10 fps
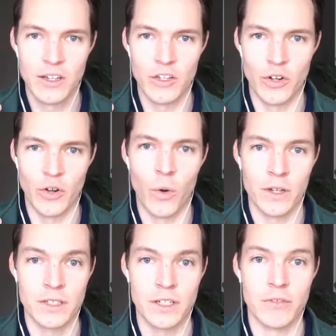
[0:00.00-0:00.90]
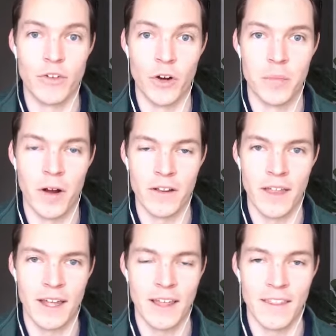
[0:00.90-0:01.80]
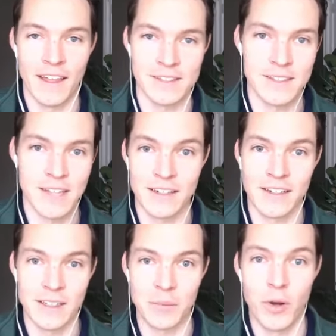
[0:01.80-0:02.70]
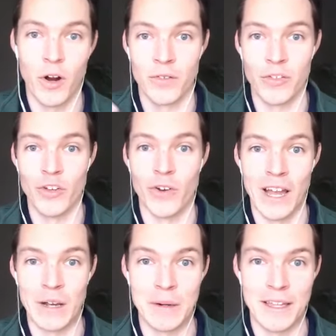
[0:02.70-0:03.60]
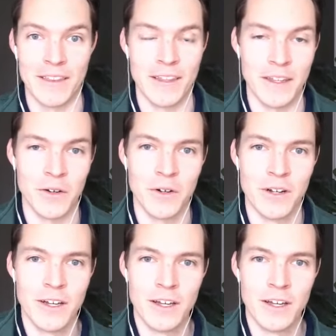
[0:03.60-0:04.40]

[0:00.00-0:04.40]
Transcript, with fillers: You're going to defer part of that, and that's technically part of your equity in the deal.